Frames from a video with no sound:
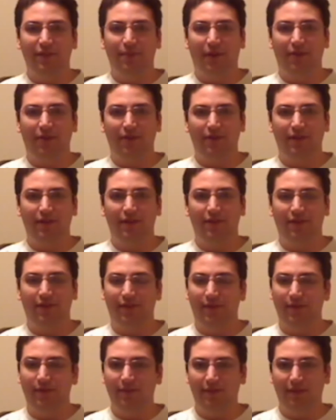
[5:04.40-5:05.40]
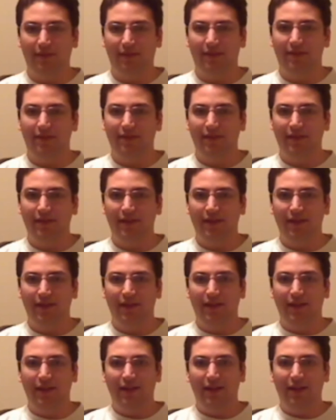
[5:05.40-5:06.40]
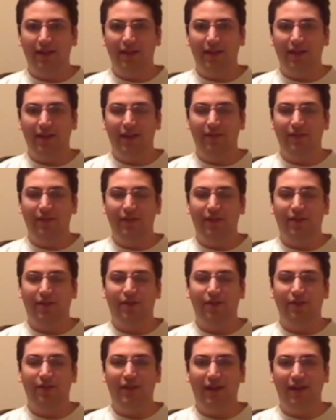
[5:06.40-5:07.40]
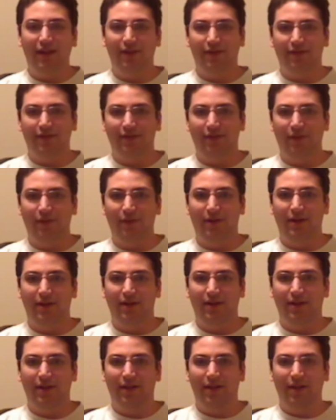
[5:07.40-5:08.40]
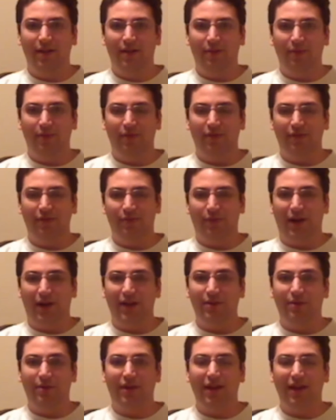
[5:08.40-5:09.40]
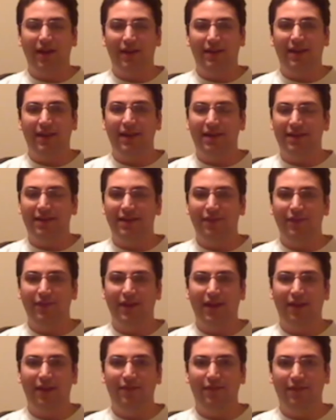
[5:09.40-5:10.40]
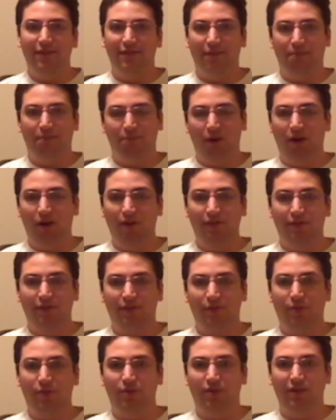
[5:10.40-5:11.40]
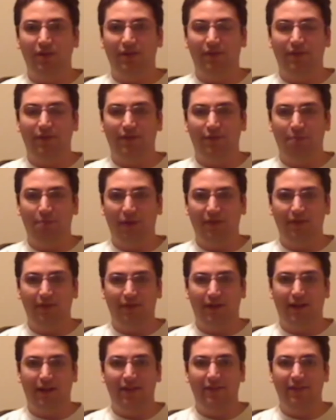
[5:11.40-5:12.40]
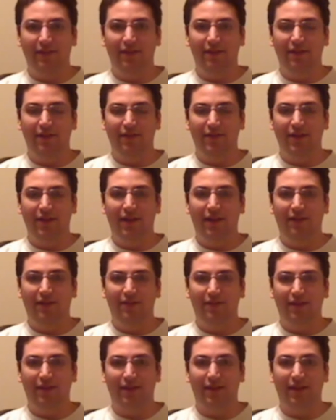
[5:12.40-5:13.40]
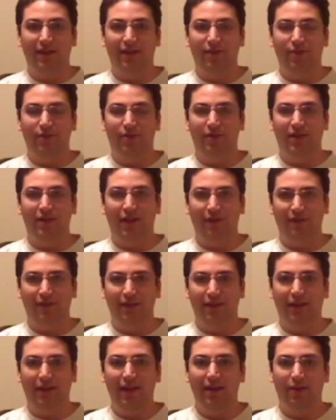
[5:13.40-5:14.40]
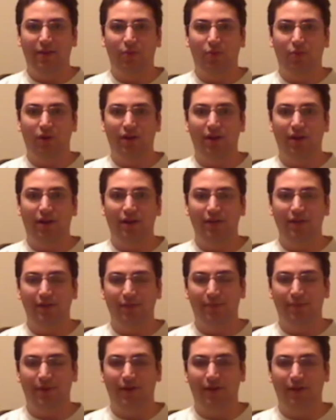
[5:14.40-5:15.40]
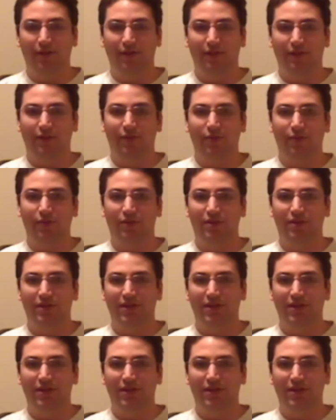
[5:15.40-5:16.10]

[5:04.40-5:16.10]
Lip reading: specialties are useless. Even the creators knew it, which is why you can't take divination as a bard school, and if you specialize in divination, then you only have to take one other bard school.